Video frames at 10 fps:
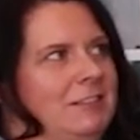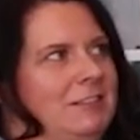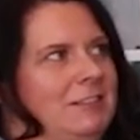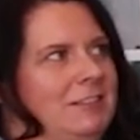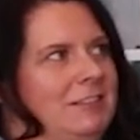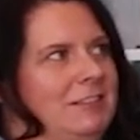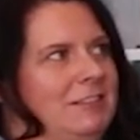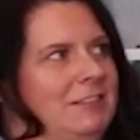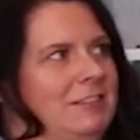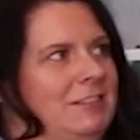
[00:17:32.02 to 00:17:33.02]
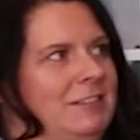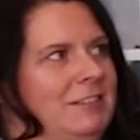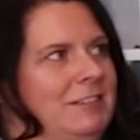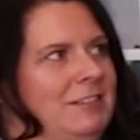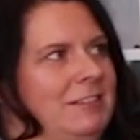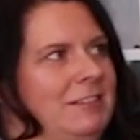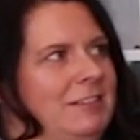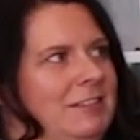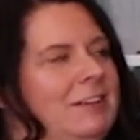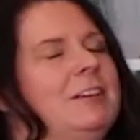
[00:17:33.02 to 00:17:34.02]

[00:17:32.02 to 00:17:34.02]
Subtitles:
The person shown says nothing.